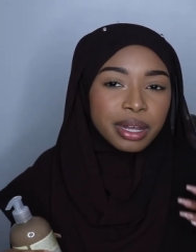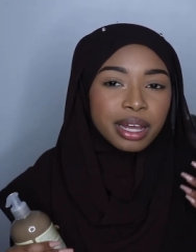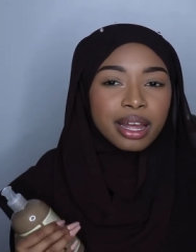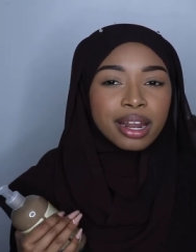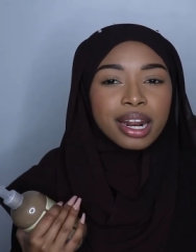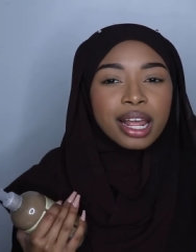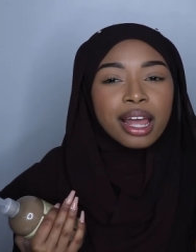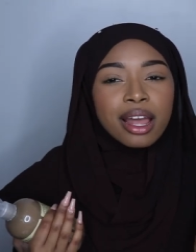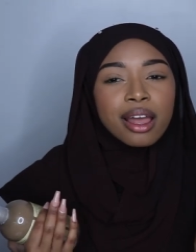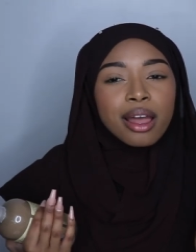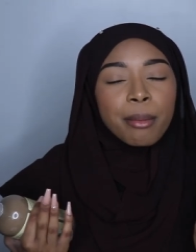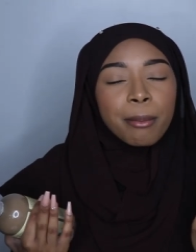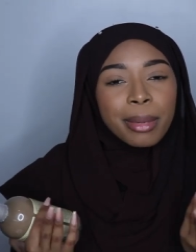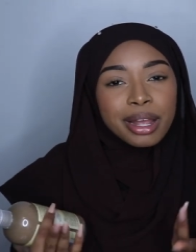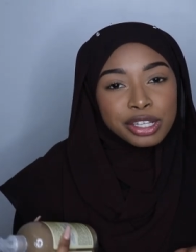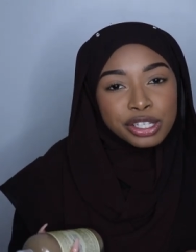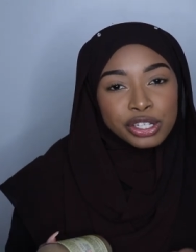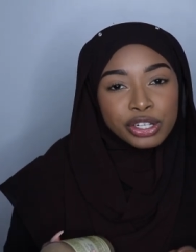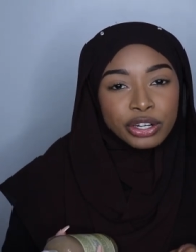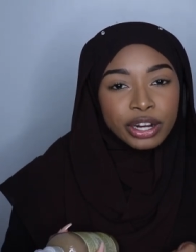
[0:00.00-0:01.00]
But
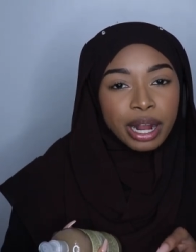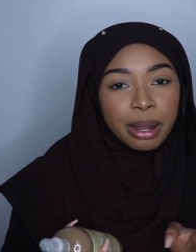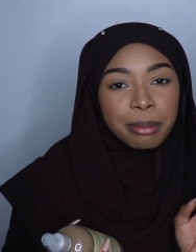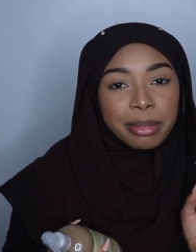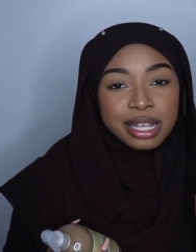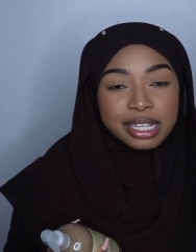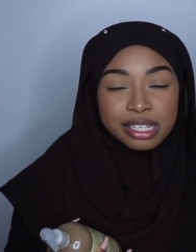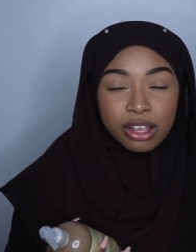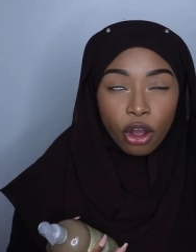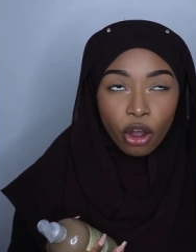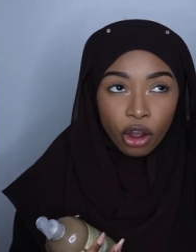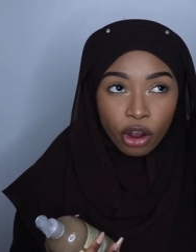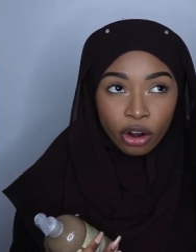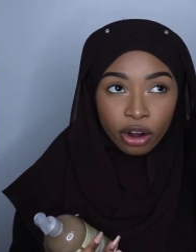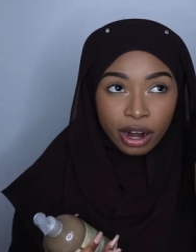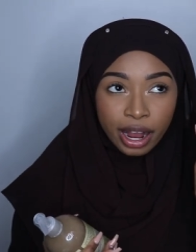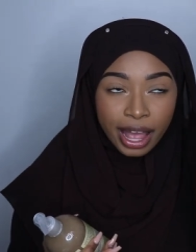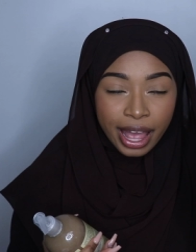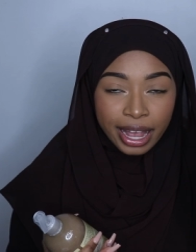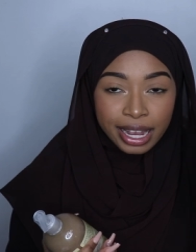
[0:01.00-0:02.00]
my Instagram is
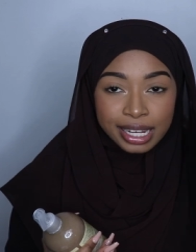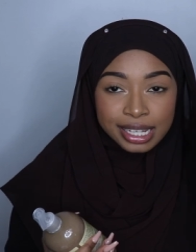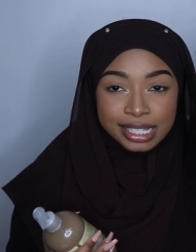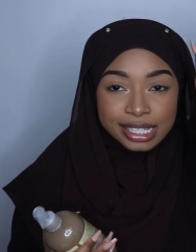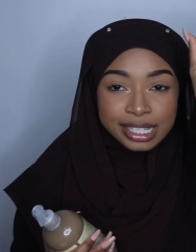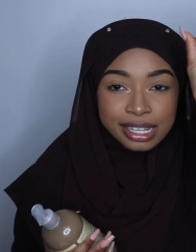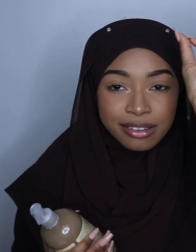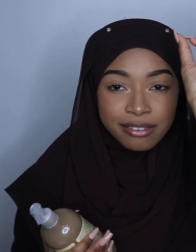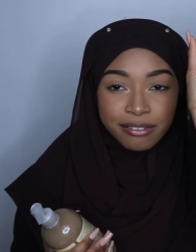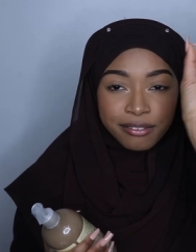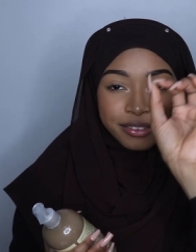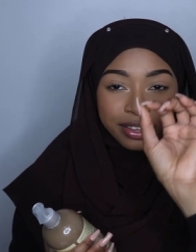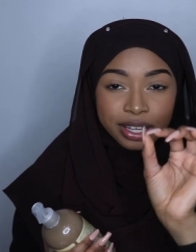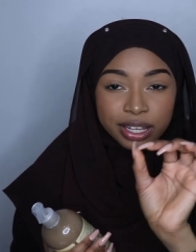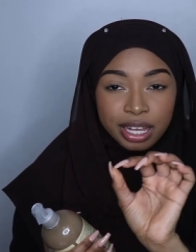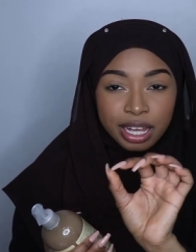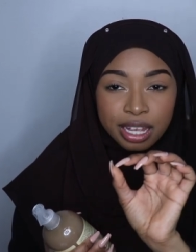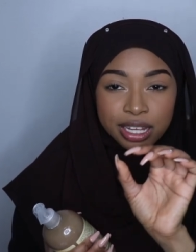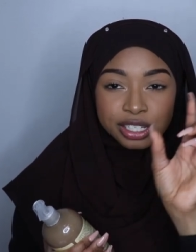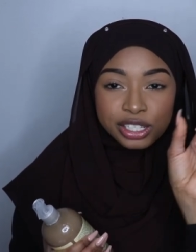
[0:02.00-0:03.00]
rx
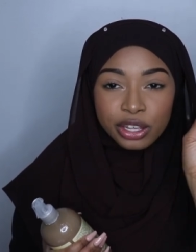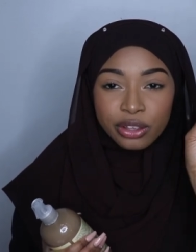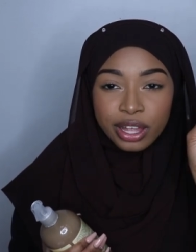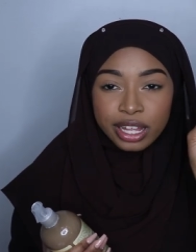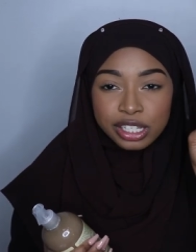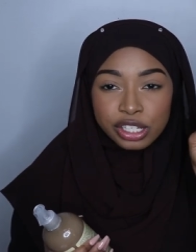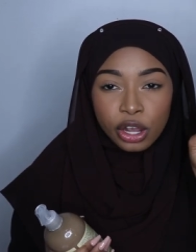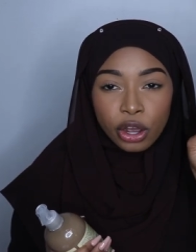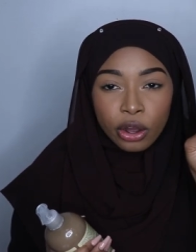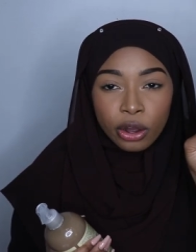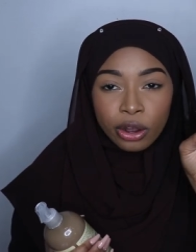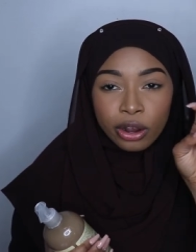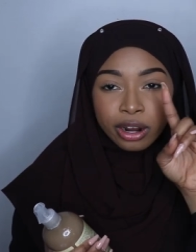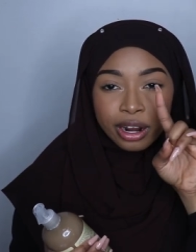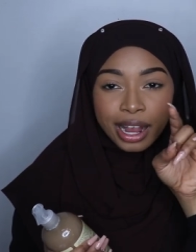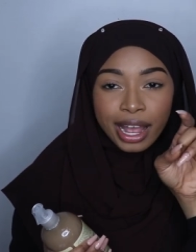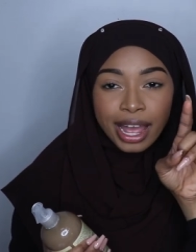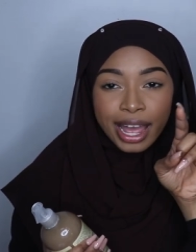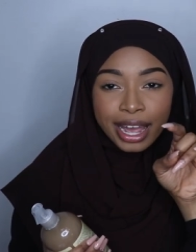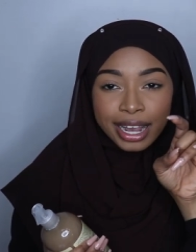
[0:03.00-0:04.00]
fiqah, so that's
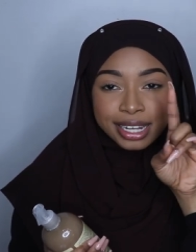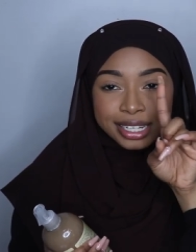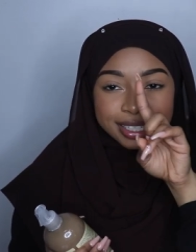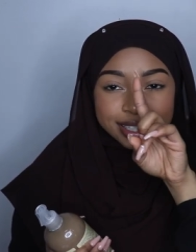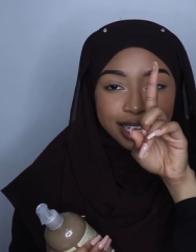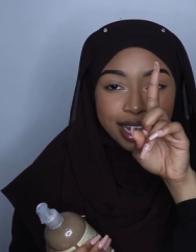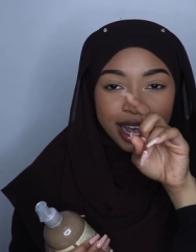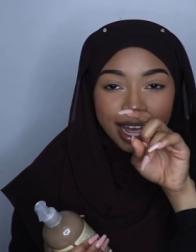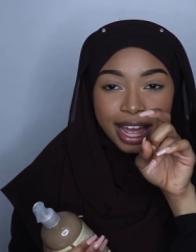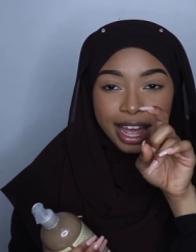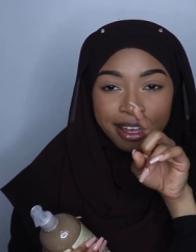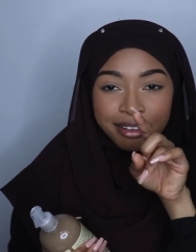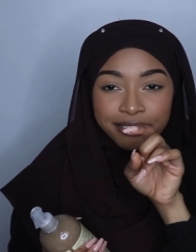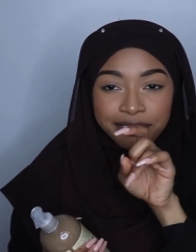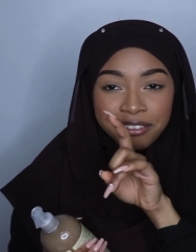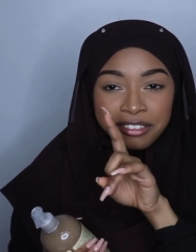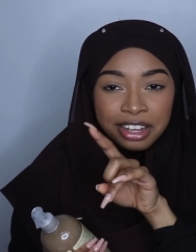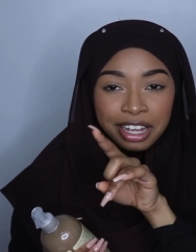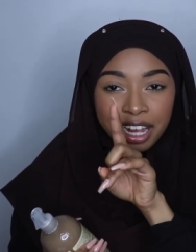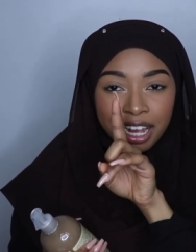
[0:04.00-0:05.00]
R X
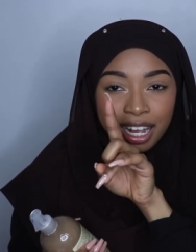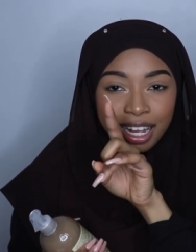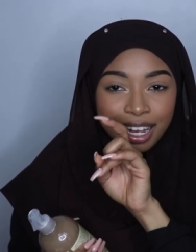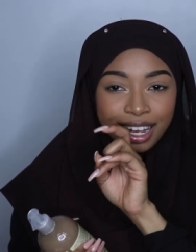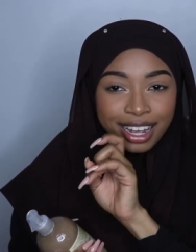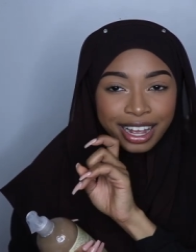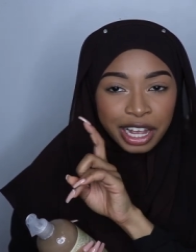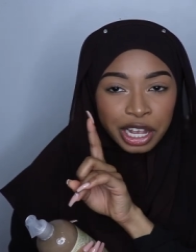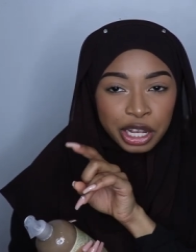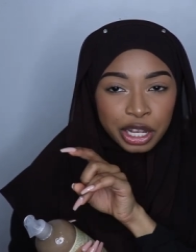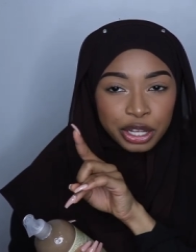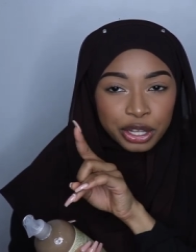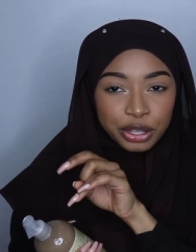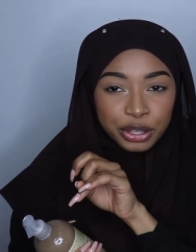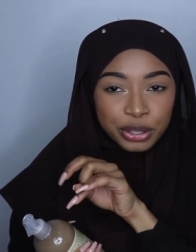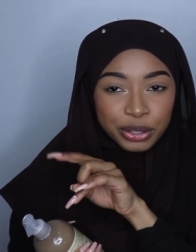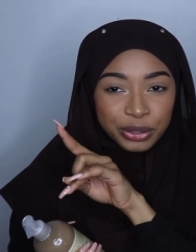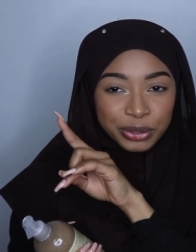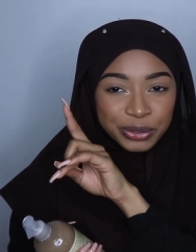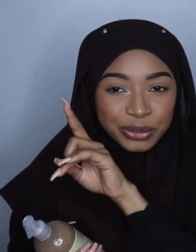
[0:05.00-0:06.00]
F I
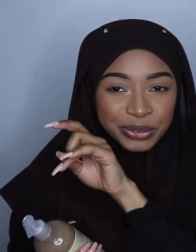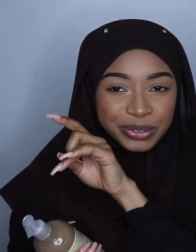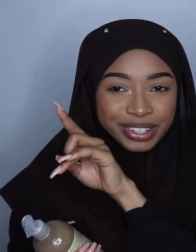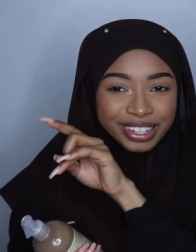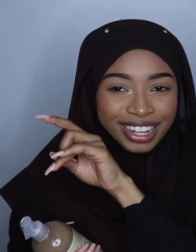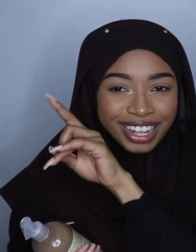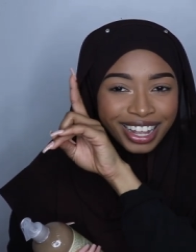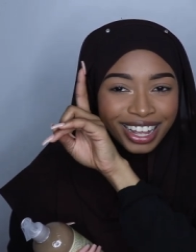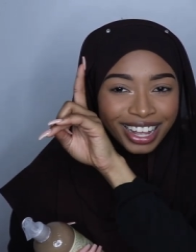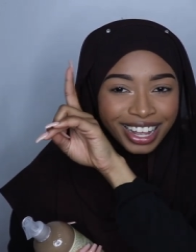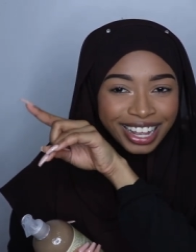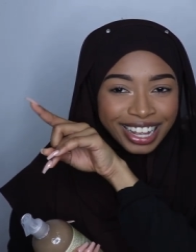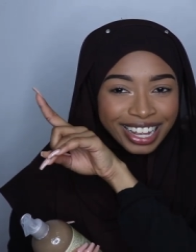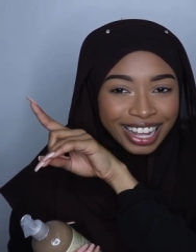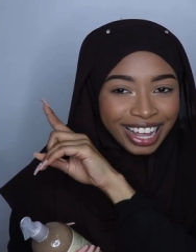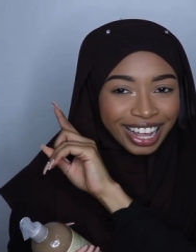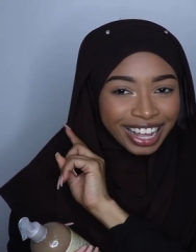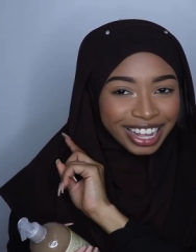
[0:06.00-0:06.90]
Q A